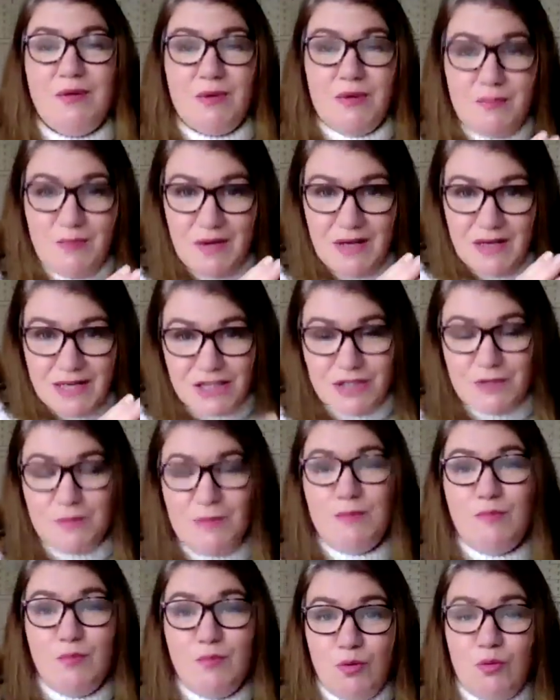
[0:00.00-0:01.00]
but it might
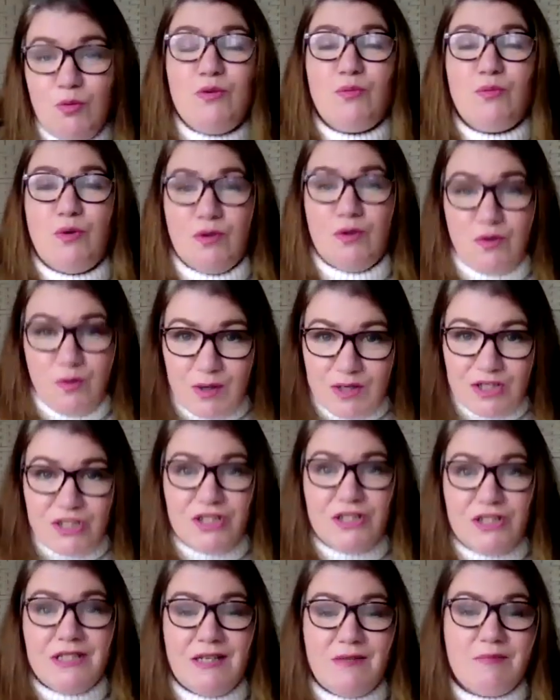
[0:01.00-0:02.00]
actually be more than one
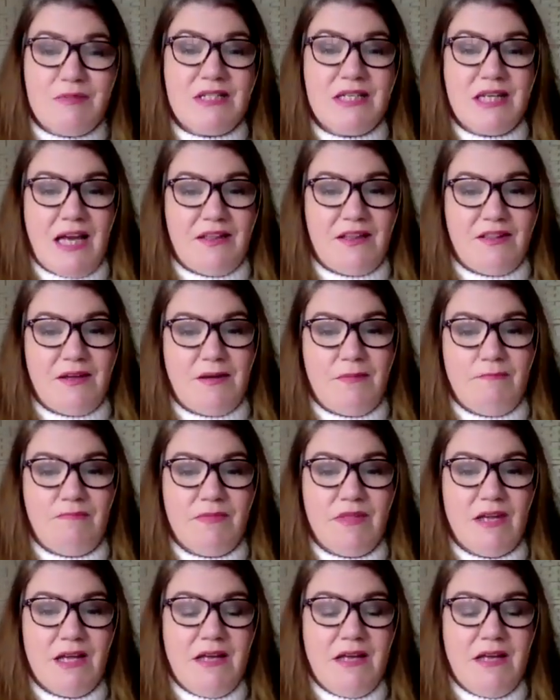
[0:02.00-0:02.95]
question lumped together.